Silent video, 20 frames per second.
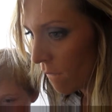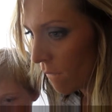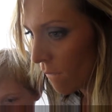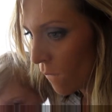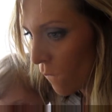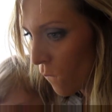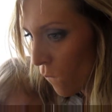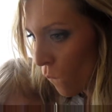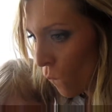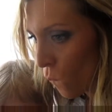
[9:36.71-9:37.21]

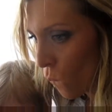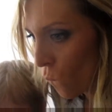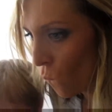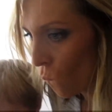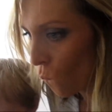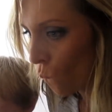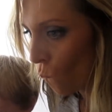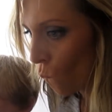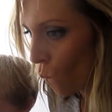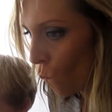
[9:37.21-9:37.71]

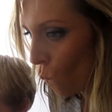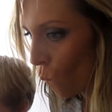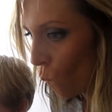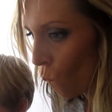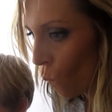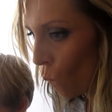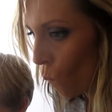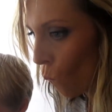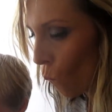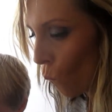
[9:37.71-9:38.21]

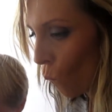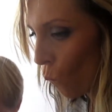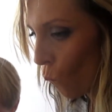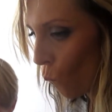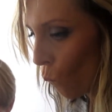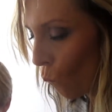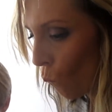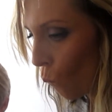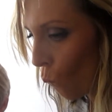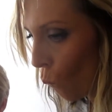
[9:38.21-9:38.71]

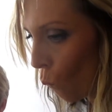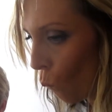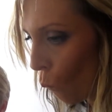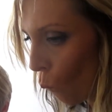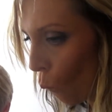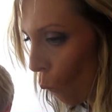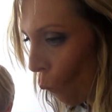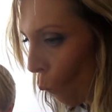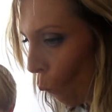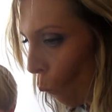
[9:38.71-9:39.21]

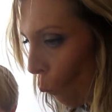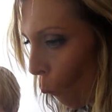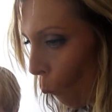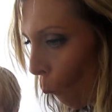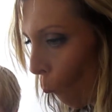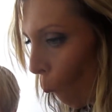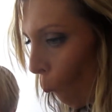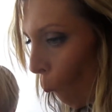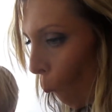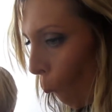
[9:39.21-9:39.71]

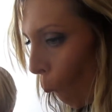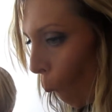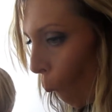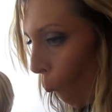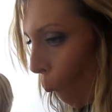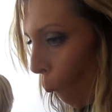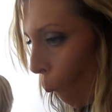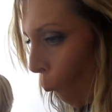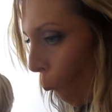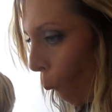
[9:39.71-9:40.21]

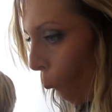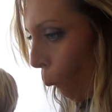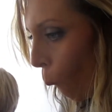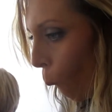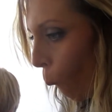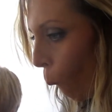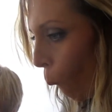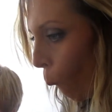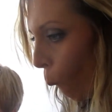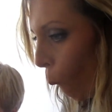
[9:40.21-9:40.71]

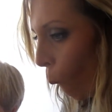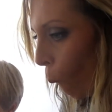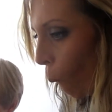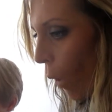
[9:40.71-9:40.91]
(no one is talking)